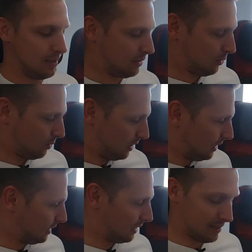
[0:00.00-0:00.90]
So,
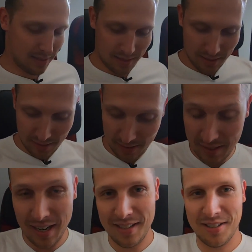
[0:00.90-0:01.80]
and let's uh,
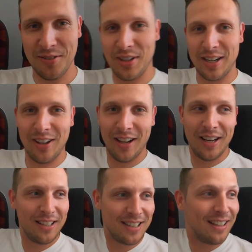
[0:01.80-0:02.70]
test the
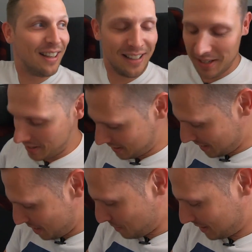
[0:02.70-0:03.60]
recline. I said, like, there is
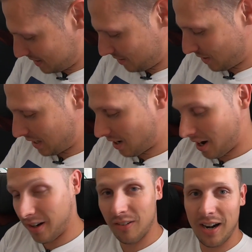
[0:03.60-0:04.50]
a limited
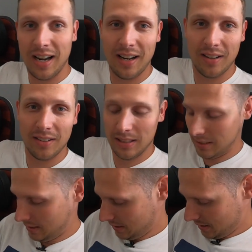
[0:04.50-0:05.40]
recline right here.
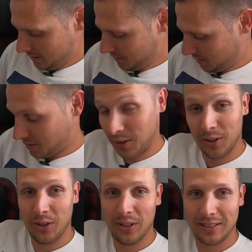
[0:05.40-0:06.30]

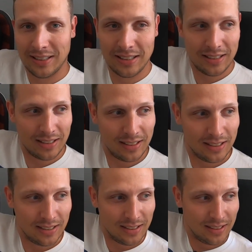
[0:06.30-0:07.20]
So,
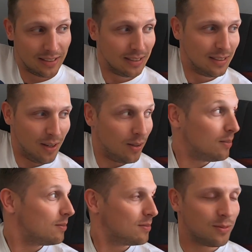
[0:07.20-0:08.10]

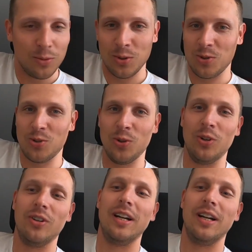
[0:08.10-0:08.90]
oh, well, it's still all